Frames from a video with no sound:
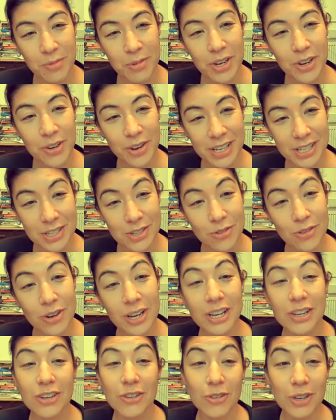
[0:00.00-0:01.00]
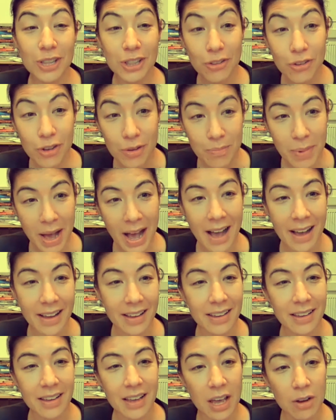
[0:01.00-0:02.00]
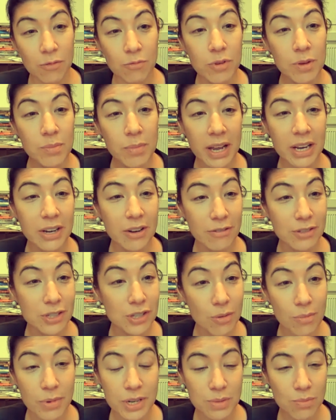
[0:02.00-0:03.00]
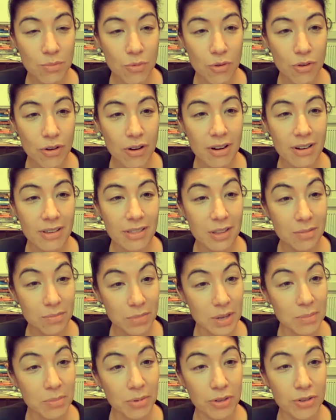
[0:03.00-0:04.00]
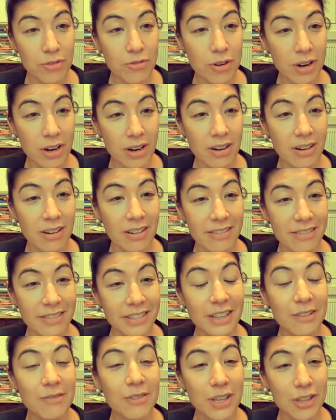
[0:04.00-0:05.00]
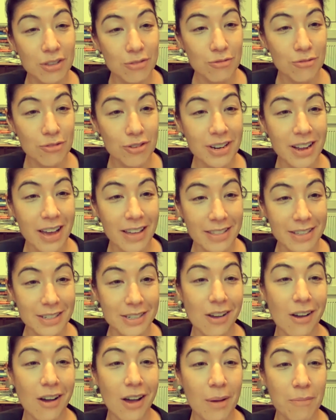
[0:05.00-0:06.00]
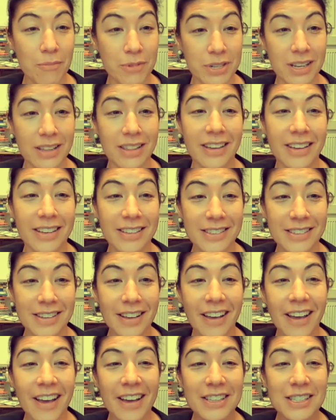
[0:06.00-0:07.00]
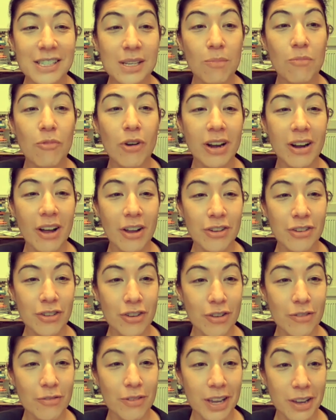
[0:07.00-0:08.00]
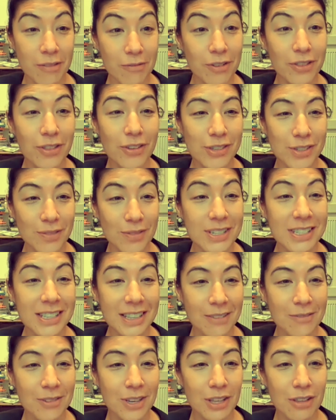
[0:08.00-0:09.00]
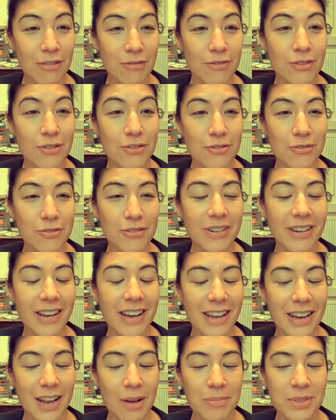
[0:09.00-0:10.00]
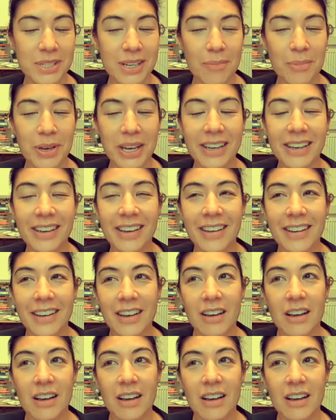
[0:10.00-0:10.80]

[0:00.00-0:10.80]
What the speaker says: when you're a historian, you can look back, and we might know so much more than people who are living through it at the time, which I think is somewhat unnerving for those of us living through an epidemic.